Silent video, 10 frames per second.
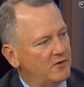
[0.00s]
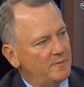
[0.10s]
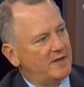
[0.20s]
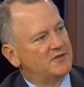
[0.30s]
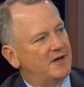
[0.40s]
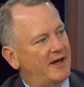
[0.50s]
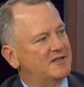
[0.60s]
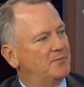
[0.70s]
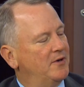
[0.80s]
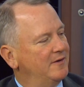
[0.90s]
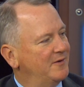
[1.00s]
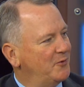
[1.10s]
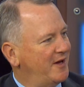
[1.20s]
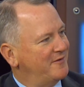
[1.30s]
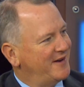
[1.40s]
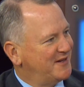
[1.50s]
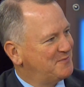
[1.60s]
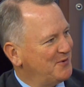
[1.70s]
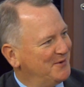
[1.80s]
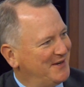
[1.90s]
you mentioned expert, and we have an
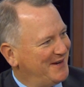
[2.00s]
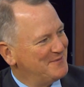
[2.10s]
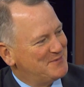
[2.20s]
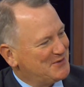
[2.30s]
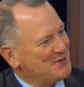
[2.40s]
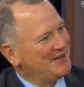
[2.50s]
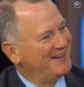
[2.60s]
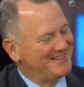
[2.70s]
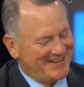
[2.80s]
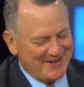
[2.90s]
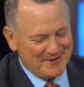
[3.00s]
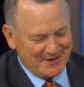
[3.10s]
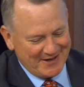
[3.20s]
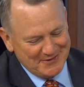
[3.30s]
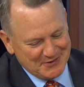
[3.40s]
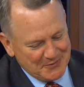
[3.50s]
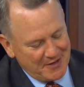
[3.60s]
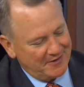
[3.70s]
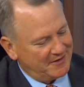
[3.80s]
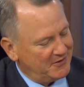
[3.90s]
expert between us here. Sue
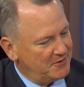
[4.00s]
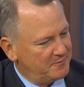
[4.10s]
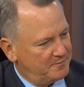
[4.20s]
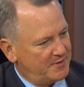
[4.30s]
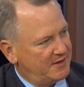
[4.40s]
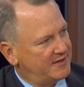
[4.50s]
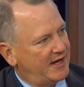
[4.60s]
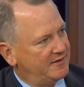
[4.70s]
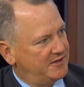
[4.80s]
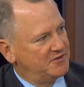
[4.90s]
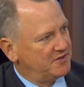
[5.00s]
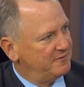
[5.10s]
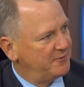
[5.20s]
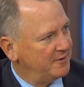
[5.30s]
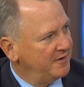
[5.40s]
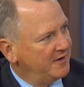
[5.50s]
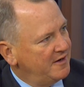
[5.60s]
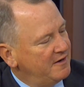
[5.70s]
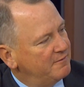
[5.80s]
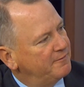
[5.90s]
Ellen, you've been a dietitian for
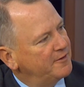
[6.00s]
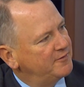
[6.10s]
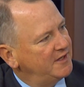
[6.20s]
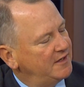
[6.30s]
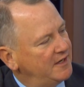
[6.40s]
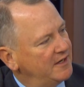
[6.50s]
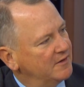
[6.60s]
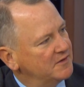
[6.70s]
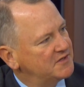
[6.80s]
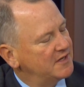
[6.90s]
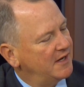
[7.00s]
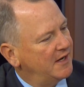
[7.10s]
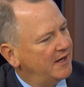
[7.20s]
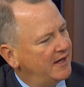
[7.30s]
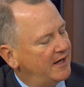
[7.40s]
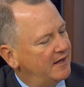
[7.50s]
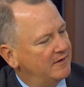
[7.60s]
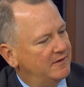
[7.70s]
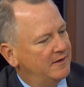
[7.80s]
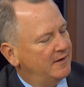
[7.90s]
15 years,
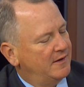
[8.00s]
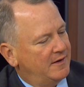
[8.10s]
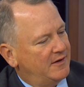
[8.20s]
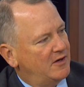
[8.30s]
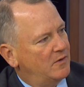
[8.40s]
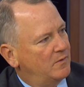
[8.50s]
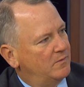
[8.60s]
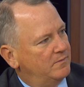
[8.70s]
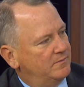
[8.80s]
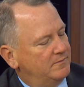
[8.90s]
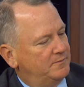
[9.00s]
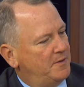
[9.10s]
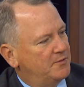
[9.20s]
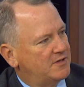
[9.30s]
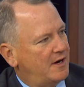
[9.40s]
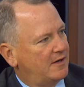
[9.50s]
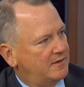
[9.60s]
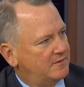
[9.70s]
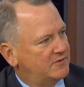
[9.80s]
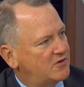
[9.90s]
and people talk
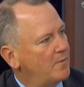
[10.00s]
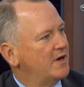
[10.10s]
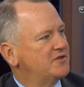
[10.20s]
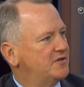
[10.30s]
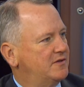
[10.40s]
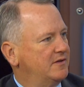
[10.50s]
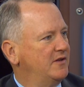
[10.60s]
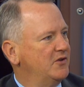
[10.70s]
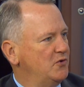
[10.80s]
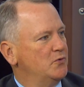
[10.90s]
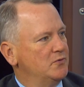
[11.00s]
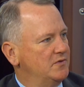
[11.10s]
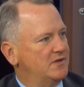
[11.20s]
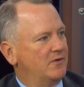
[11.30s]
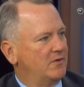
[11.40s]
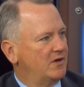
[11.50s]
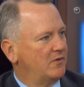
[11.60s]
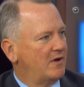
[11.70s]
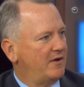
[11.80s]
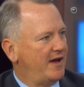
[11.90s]
so much in the news
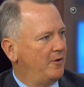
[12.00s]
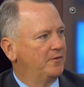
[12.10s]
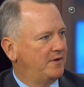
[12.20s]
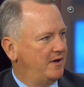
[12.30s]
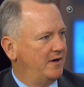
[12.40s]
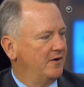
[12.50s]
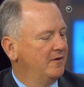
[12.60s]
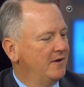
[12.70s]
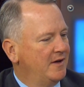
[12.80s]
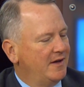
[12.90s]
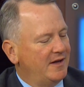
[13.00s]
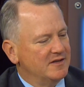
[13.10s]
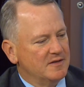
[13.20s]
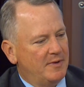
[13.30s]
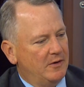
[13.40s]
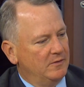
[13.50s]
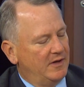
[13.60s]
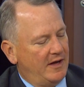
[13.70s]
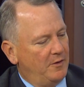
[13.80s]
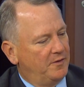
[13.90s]
around healthcare. It's about
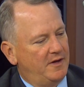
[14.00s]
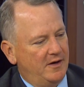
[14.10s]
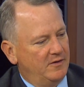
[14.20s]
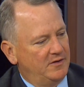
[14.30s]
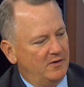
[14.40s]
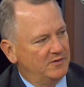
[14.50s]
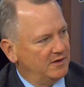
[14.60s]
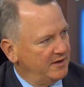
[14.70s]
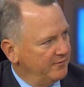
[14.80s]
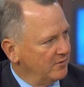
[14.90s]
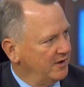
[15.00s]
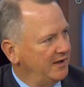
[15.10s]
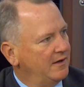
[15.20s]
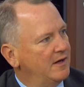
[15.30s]
healthcare, delivery